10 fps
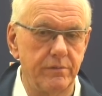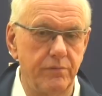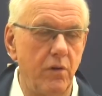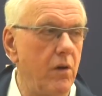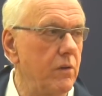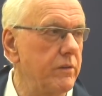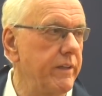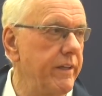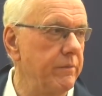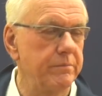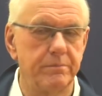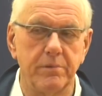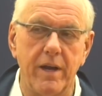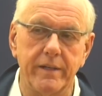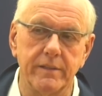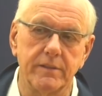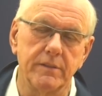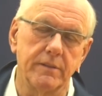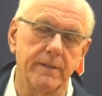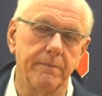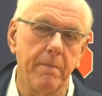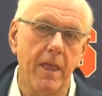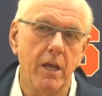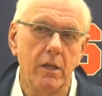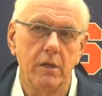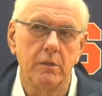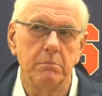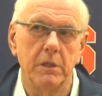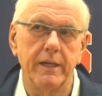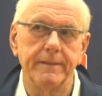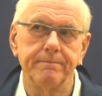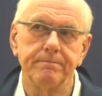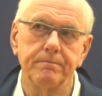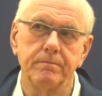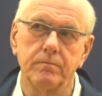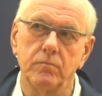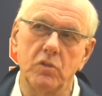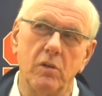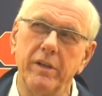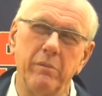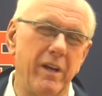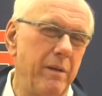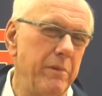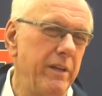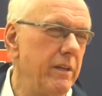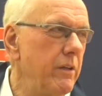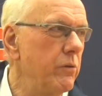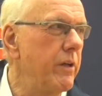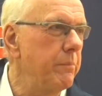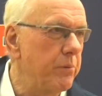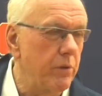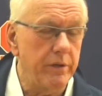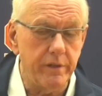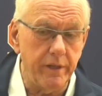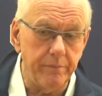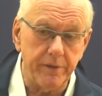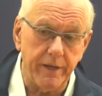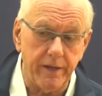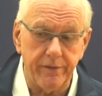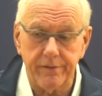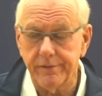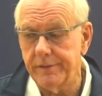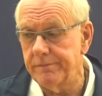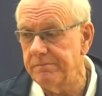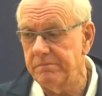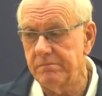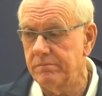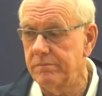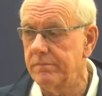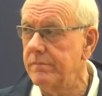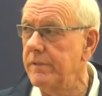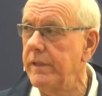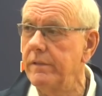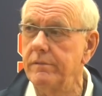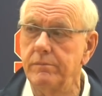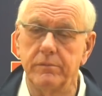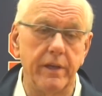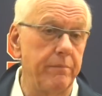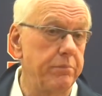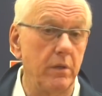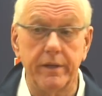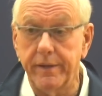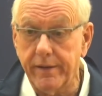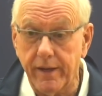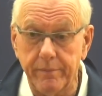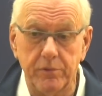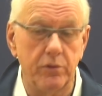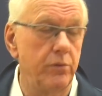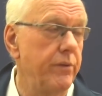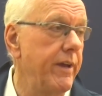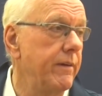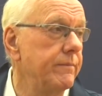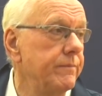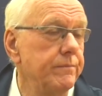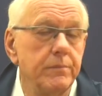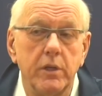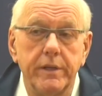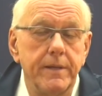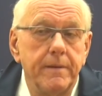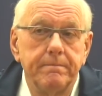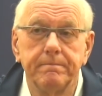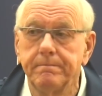fall to get practices in. But so anyway, I mean, you can put a team together, and we have plenty of time to do that. Plenty of time.